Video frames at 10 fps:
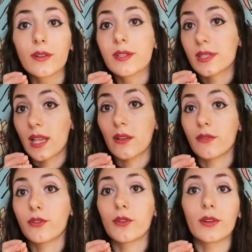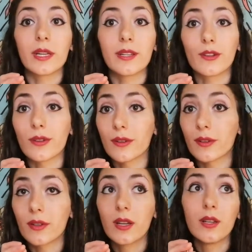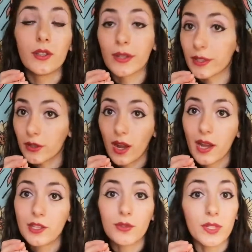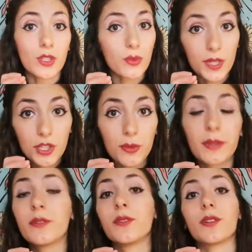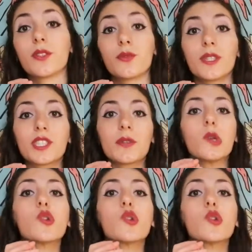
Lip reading: self, your inner guide, your intuition, and